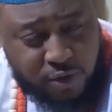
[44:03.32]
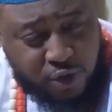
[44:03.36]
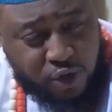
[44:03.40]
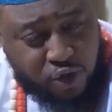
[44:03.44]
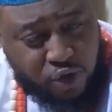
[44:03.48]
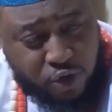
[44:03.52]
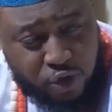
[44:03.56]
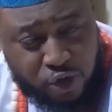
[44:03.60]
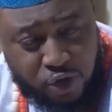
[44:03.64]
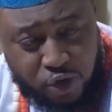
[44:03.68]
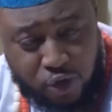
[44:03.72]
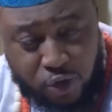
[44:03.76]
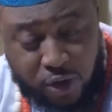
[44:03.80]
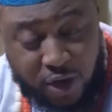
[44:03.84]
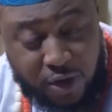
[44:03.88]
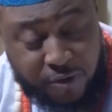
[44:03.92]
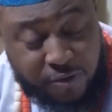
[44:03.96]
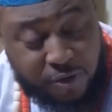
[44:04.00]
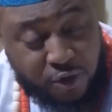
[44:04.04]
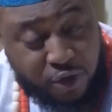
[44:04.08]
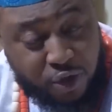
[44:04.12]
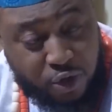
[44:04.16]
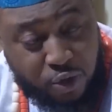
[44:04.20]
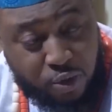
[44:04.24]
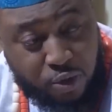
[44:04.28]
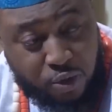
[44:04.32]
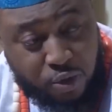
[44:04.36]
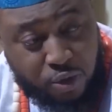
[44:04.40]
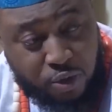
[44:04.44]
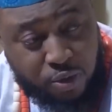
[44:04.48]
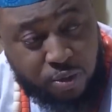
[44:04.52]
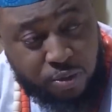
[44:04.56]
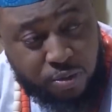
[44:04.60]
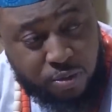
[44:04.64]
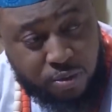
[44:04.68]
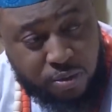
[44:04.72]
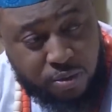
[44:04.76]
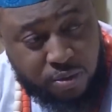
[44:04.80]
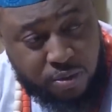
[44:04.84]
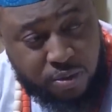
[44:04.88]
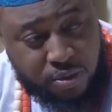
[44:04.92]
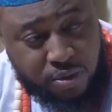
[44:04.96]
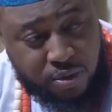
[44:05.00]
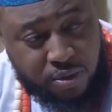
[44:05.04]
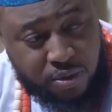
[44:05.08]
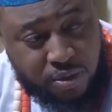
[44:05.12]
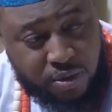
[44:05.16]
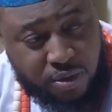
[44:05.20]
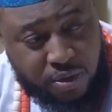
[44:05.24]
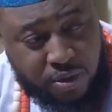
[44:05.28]
of the trust you have for your own Onowu.
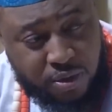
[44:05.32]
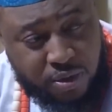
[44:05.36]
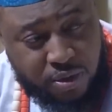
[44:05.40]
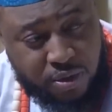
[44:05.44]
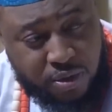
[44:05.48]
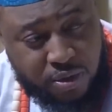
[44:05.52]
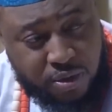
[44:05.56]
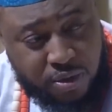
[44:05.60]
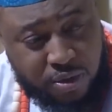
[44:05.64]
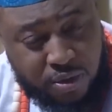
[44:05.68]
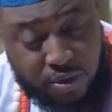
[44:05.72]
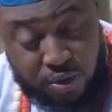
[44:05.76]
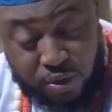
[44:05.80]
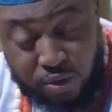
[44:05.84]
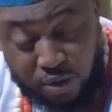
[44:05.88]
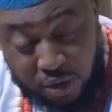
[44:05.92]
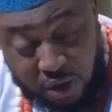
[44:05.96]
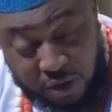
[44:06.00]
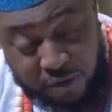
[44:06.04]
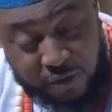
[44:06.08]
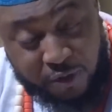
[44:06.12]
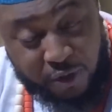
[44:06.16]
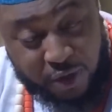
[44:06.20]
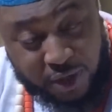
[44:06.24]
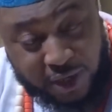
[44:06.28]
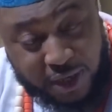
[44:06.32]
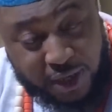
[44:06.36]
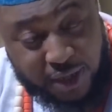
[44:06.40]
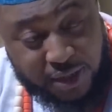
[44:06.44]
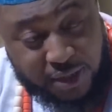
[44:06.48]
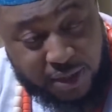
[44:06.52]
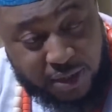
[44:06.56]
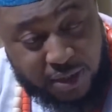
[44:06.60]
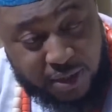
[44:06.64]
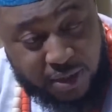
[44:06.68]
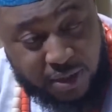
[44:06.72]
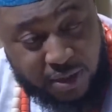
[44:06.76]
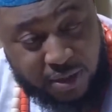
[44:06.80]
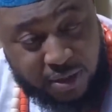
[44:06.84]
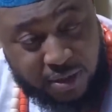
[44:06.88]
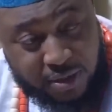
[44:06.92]
Do not forget,